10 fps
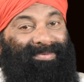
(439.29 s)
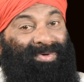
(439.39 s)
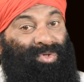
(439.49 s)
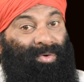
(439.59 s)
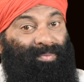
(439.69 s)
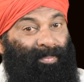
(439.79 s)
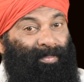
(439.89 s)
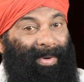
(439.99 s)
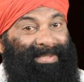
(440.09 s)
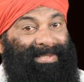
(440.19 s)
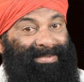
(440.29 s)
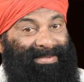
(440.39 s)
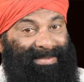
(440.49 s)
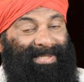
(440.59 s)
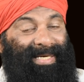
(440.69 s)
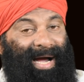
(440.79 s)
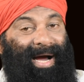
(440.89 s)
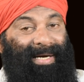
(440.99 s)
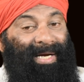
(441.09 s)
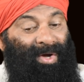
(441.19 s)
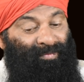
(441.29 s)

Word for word: without practicing hard.